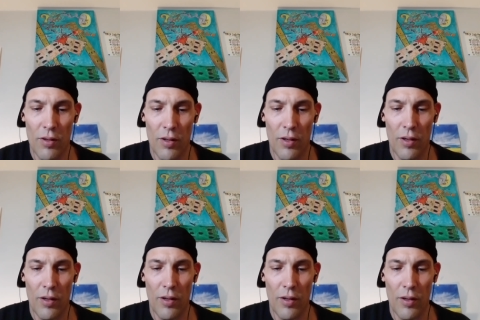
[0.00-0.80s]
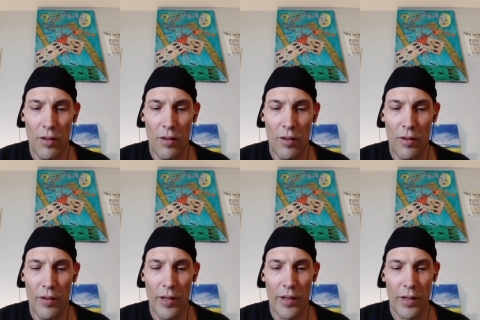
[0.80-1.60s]
Uh,
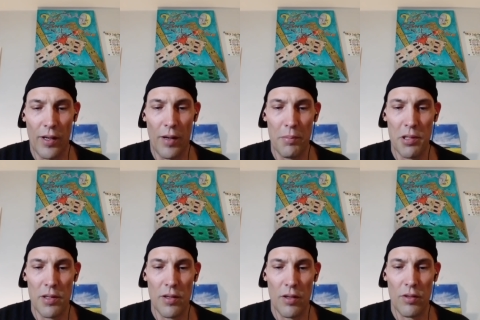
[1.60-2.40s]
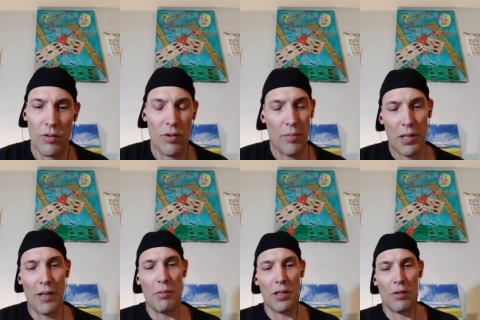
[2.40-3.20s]
Knight of Cups is also. So I'm
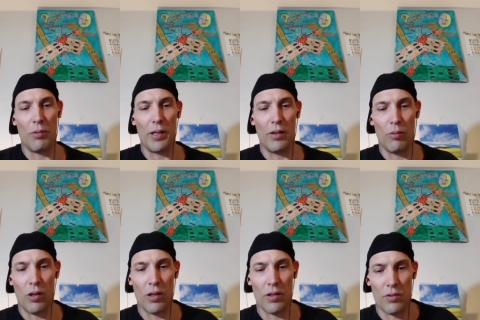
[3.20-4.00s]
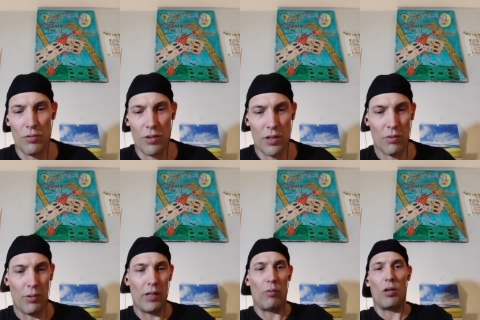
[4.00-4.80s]
thinking with the Queen of Wands. Who's this
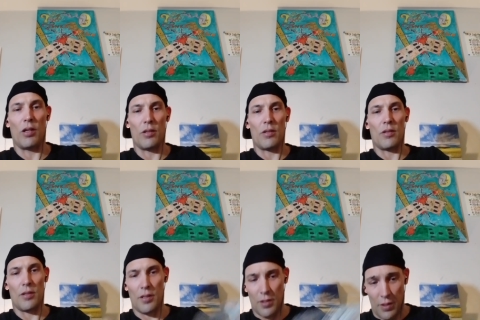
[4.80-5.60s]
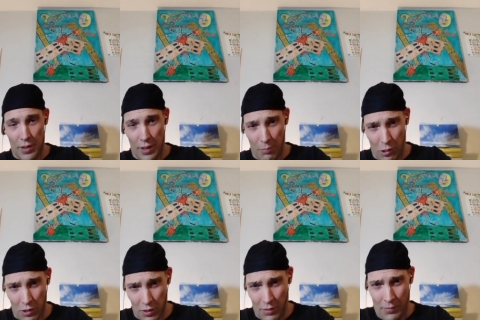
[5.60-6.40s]
Queen of Wands? Is this the same
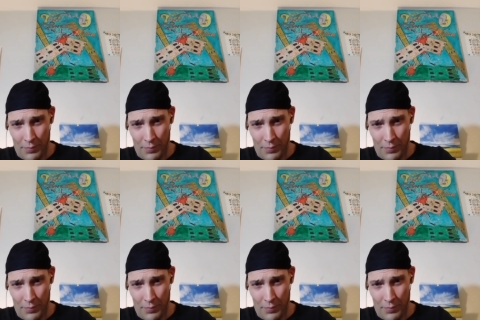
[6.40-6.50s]
person?